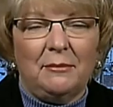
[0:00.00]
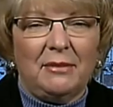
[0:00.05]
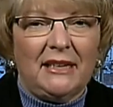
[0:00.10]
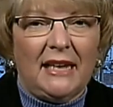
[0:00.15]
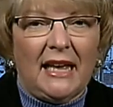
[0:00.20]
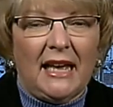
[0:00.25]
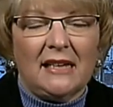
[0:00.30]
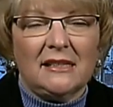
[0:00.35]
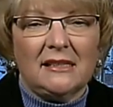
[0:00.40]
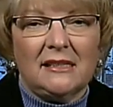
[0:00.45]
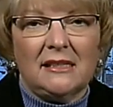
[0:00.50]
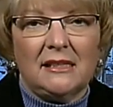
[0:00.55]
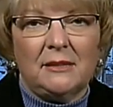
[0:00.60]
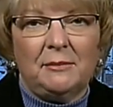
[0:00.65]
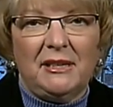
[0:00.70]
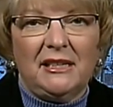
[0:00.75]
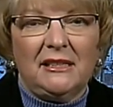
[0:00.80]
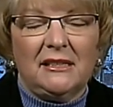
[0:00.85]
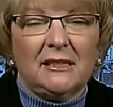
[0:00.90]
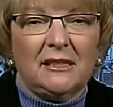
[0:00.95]
I'd been asked to
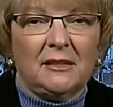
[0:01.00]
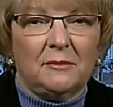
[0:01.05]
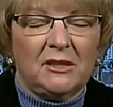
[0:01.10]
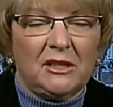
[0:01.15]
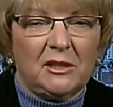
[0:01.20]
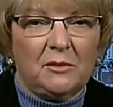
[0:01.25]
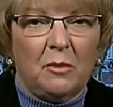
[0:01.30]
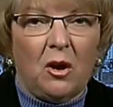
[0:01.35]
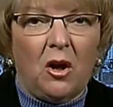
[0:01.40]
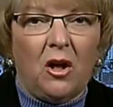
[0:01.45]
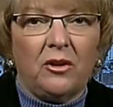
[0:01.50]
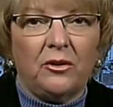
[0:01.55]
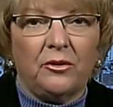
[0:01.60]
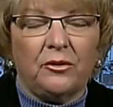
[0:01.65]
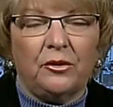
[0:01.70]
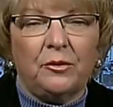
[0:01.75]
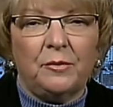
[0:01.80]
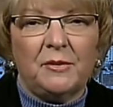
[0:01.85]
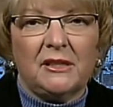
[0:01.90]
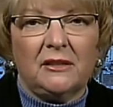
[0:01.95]
speak to some small
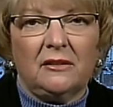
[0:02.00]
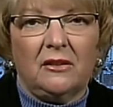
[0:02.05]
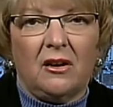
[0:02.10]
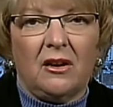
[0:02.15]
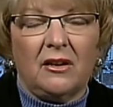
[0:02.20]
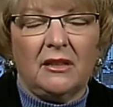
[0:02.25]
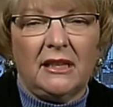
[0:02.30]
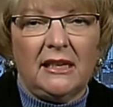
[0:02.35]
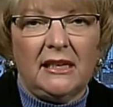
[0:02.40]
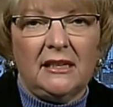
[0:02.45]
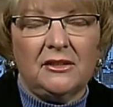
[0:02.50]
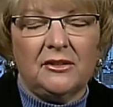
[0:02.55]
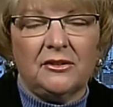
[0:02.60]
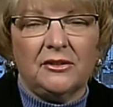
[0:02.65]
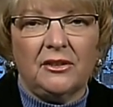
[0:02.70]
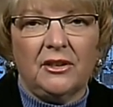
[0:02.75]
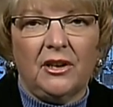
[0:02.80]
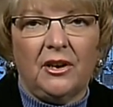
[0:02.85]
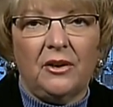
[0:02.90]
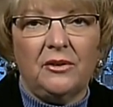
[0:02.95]
groups along the
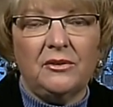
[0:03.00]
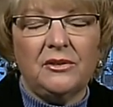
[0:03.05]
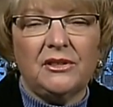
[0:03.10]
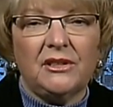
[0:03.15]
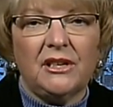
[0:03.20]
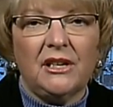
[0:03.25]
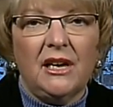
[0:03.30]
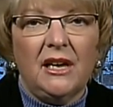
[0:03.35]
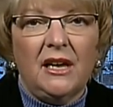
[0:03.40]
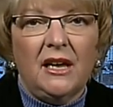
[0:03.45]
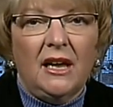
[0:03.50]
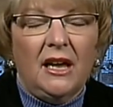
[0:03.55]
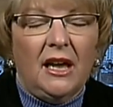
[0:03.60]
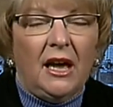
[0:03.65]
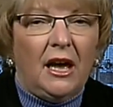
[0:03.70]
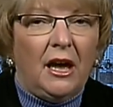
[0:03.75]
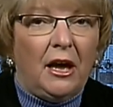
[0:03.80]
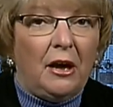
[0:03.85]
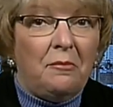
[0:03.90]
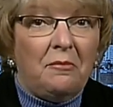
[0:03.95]
eastern coast.
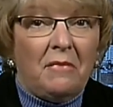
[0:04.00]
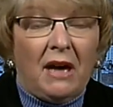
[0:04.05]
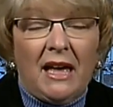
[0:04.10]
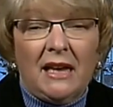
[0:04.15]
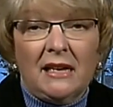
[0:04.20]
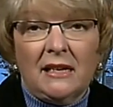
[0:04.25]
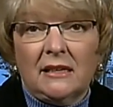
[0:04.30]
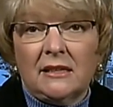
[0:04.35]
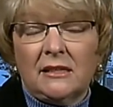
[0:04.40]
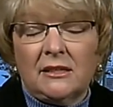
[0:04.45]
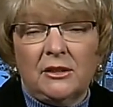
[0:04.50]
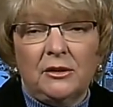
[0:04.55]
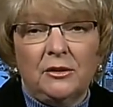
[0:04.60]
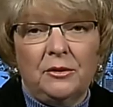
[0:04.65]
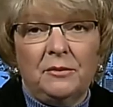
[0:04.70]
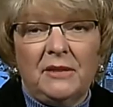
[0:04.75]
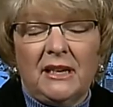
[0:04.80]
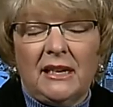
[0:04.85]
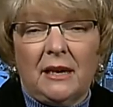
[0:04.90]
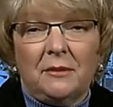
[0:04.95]
I
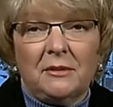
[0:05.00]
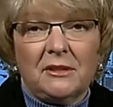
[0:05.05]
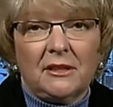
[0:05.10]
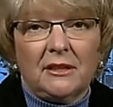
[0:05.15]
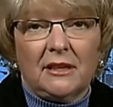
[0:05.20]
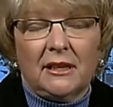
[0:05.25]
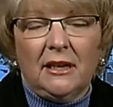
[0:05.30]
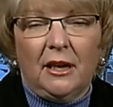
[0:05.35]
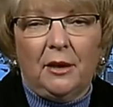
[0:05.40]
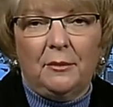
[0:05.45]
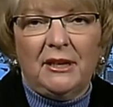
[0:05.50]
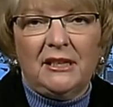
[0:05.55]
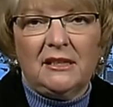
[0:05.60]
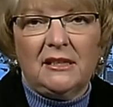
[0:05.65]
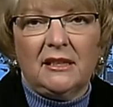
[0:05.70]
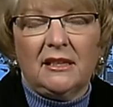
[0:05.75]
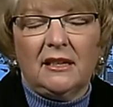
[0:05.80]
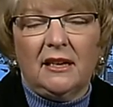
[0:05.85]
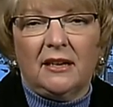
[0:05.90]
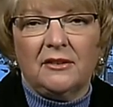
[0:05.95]
assumed that I was going to come
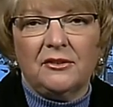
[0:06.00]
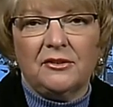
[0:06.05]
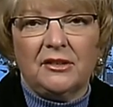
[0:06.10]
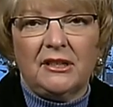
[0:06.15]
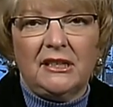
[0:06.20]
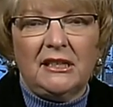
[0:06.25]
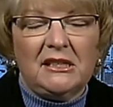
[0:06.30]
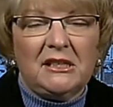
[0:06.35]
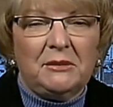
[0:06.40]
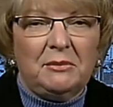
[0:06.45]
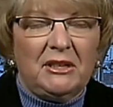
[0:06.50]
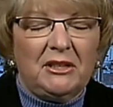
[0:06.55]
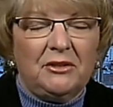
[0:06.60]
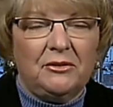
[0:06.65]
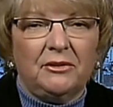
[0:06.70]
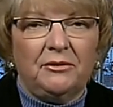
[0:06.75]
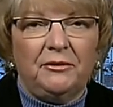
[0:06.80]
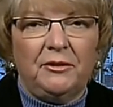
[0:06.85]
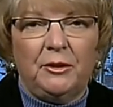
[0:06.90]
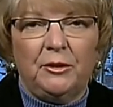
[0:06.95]
into the country, speak
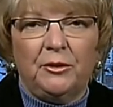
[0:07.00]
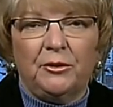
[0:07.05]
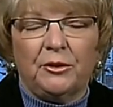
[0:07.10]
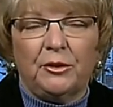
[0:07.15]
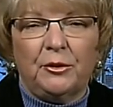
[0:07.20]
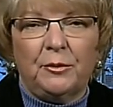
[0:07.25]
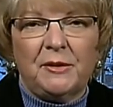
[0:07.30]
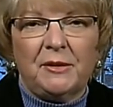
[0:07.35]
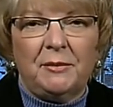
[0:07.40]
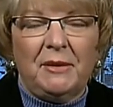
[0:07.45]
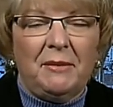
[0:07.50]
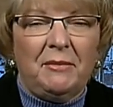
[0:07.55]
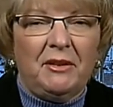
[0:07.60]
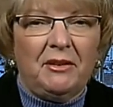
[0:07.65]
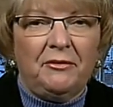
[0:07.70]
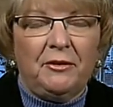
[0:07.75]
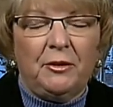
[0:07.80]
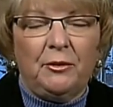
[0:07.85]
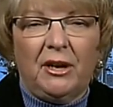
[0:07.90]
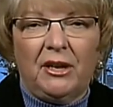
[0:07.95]
to a few groups, maybe
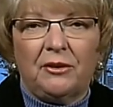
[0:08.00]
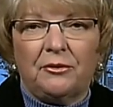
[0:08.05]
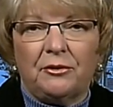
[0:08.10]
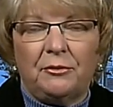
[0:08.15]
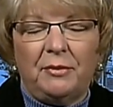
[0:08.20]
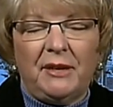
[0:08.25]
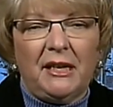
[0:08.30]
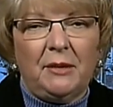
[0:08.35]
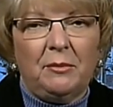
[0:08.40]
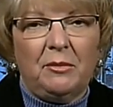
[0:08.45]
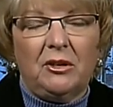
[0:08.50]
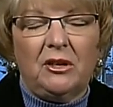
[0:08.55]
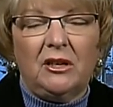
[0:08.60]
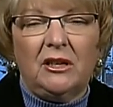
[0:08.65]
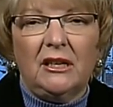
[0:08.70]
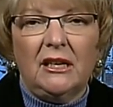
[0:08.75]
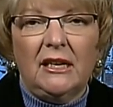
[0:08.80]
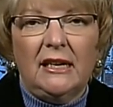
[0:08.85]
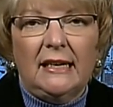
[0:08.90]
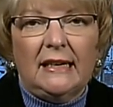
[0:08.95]
a few hundred
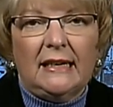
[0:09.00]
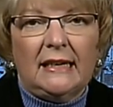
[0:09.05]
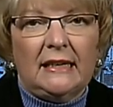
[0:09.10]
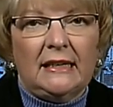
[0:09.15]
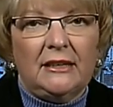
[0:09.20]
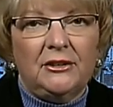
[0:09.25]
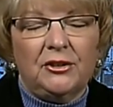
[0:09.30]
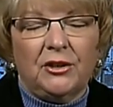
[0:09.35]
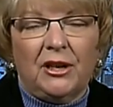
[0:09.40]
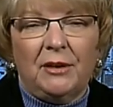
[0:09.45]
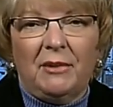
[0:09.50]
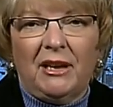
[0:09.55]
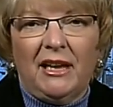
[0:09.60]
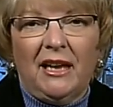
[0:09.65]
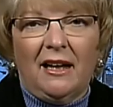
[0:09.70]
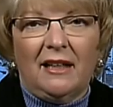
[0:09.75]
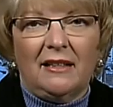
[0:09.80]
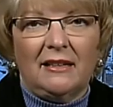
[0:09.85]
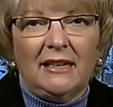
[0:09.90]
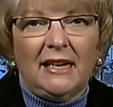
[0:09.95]
people, enjoy my
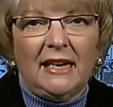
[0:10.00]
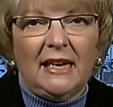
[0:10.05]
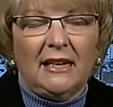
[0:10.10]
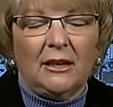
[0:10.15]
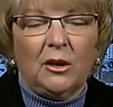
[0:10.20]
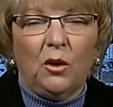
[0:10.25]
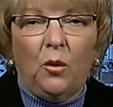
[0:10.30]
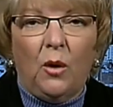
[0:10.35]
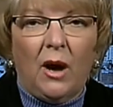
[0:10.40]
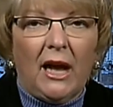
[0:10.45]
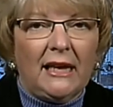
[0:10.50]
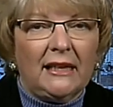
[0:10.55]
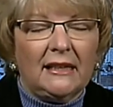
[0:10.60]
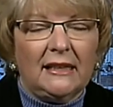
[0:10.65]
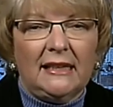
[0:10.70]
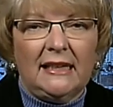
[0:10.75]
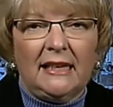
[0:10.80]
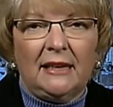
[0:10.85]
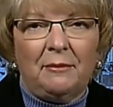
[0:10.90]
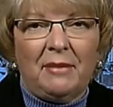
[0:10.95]
holiday and
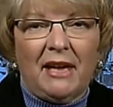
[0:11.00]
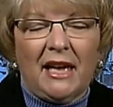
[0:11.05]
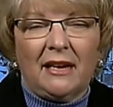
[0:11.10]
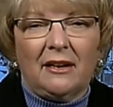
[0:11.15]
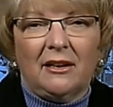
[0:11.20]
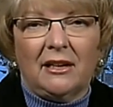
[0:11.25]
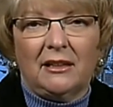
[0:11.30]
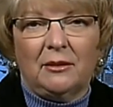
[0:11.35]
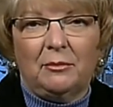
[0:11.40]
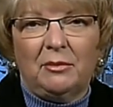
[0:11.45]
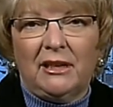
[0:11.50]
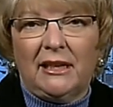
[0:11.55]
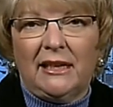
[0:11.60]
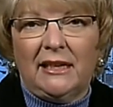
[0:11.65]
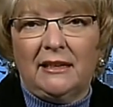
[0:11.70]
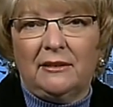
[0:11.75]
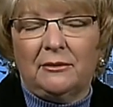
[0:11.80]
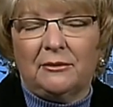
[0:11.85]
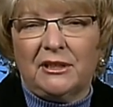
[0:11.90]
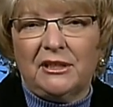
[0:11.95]
quietly get back on the
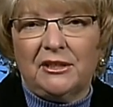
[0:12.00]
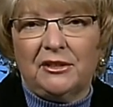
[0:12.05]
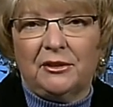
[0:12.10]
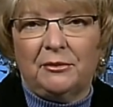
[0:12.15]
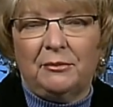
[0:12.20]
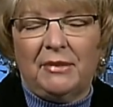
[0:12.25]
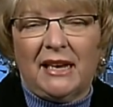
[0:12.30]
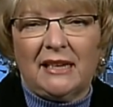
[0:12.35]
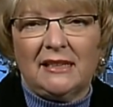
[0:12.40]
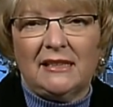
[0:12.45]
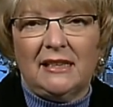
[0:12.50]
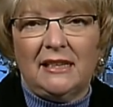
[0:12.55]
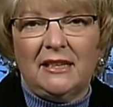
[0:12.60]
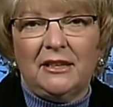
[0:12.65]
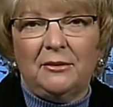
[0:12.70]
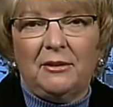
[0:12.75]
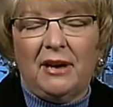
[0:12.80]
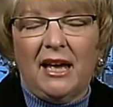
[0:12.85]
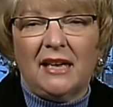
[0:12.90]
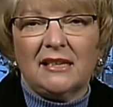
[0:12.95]
plane and return back to the
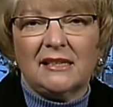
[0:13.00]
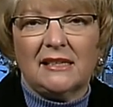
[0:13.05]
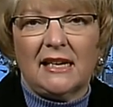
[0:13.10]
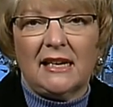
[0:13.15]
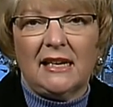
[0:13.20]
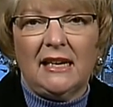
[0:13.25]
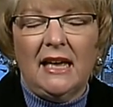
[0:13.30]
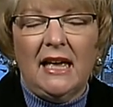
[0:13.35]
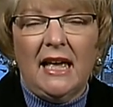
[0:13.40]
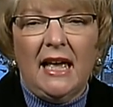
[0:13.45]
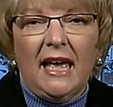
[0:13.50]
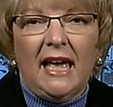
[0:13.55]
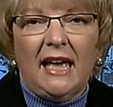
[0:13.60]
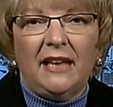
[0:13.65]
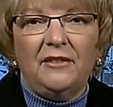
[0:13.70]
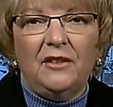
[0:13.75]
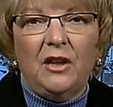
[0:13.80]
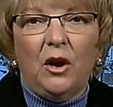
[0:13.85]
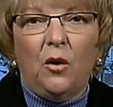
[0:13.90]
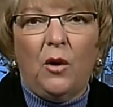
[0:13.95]
U.S. I
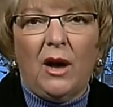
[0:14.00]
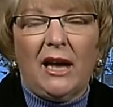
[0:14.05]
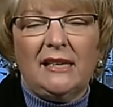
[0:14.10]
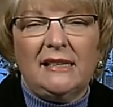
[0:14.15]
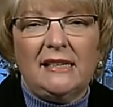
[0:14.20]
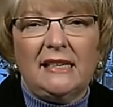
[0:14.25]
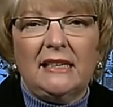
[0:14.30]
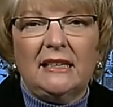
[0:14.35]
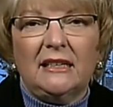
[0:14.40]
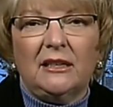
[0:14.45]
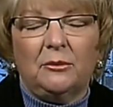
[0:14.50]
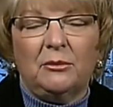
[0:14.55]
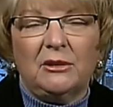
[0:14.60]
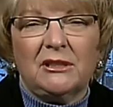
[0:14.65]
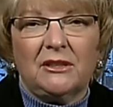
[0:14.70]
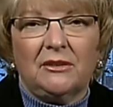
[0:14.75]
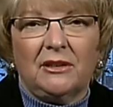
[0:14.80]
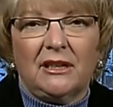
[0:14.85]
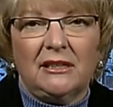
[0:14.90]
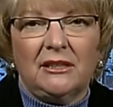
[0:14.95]
had no idea it
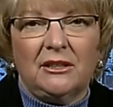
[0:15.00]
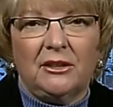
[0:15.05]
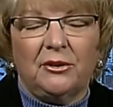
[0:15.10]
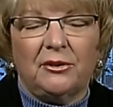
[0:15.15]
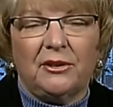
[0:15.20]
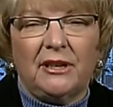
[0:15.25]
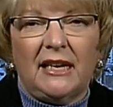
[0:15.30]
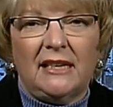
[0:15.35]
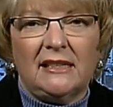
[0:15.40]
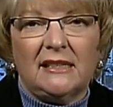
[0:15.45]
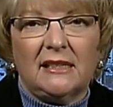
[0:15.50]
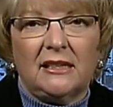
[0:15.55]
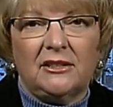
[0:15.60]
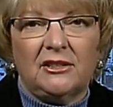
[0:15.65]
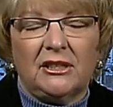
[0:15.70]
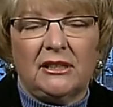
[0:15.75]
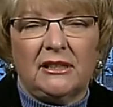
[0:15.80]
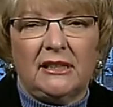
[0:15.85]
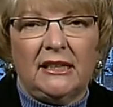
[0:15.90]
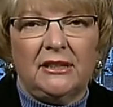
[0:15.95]
was going to create
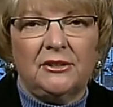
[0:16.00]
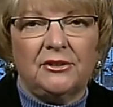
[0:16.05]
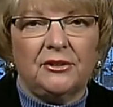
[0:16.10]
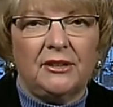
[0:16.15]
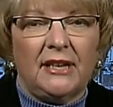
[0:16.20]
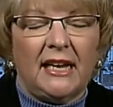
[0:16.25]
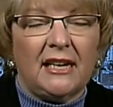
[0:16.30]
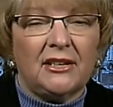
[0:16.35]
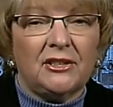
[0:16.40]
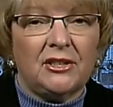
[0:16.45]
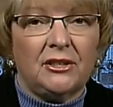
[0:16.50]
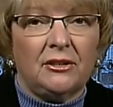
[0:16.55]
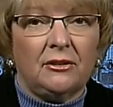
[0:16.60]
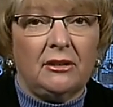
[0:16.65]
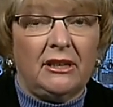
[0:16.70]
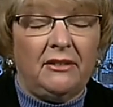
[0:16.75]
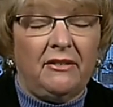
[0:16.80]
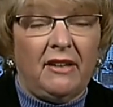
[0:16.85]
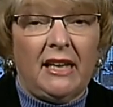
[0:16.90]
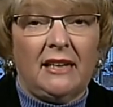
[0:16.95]
such an
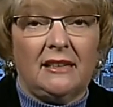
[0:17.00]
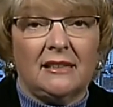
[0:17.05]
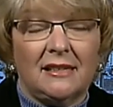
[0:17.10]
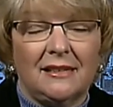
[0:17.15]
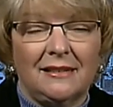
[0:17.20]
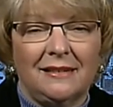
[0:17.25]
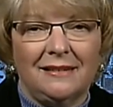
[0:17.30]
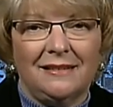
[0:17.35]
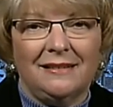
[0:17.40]
international event.